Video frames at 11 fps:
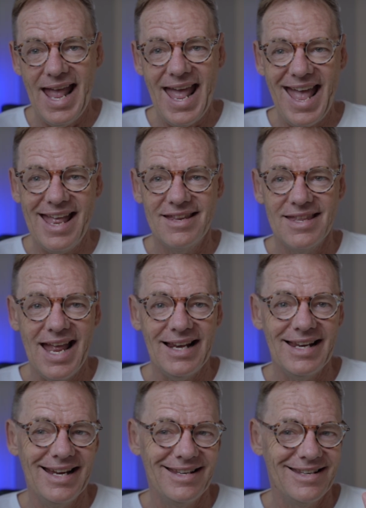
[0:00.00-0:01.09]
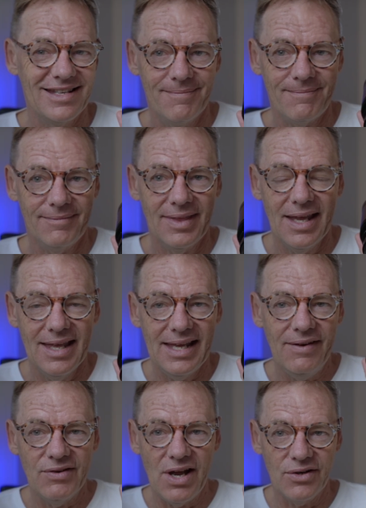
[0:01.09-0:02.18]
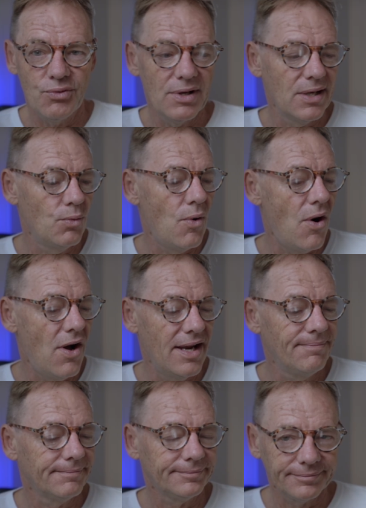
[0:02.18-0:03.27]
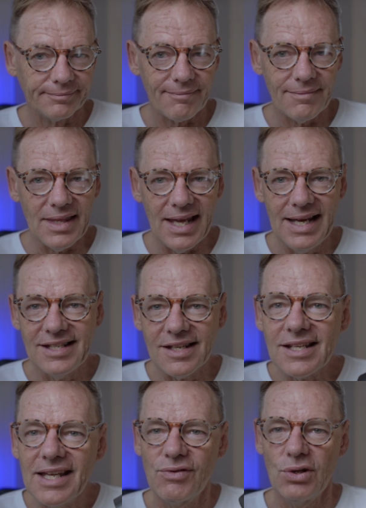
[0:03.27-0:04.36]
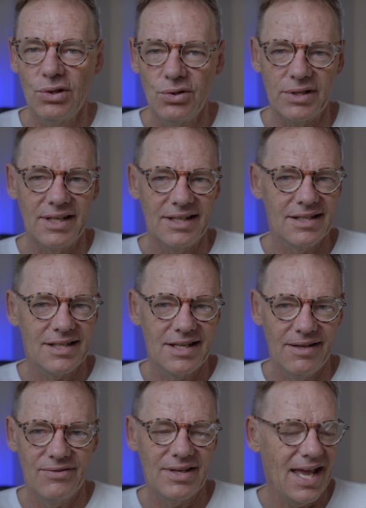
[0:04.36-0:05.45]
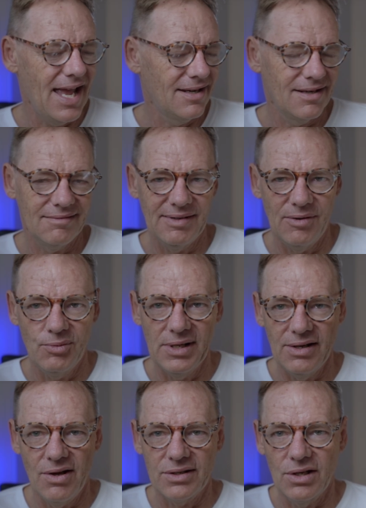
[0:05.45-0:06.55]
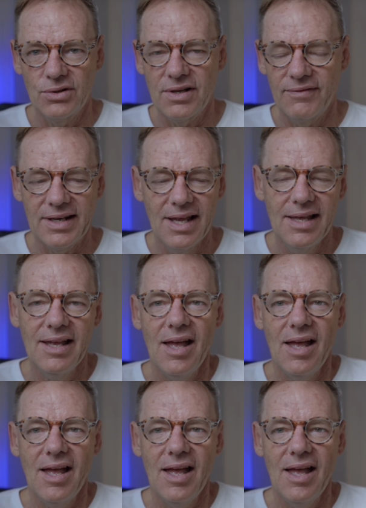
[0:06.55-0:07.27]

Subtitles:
and that lens, even though it's really wide, it doesn't give the look that this gives, and I really like the look of it.